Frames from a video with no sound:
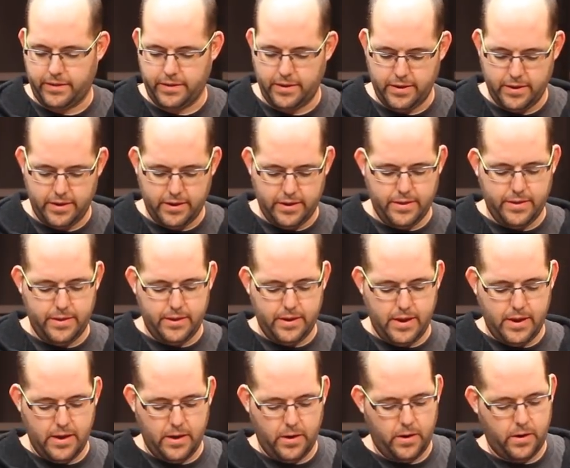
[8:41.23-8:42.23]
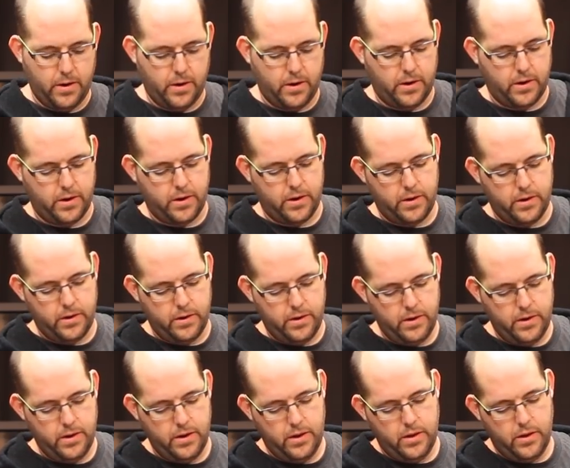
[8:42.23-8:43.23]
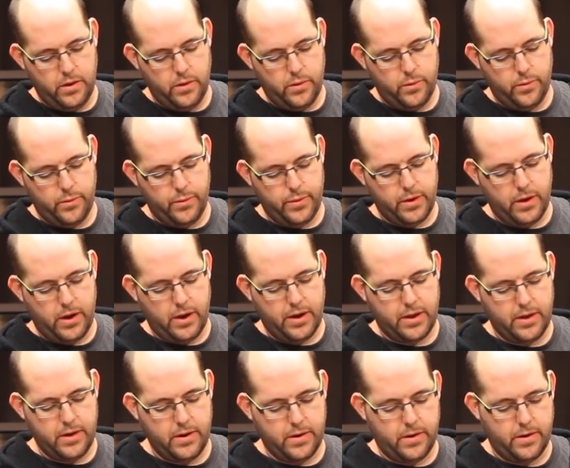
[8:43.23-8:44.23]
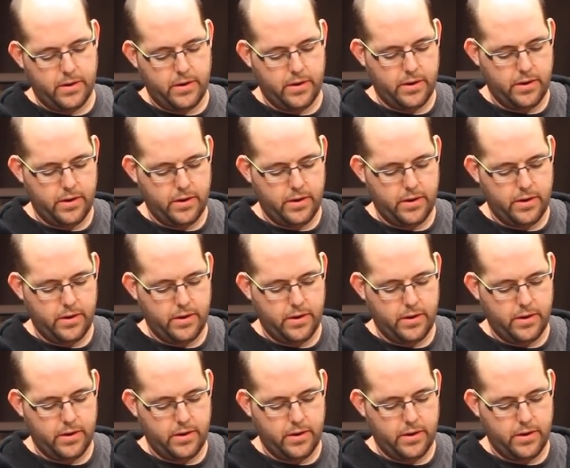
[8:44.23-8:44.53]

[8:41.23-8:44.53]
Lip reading: they are what we got here.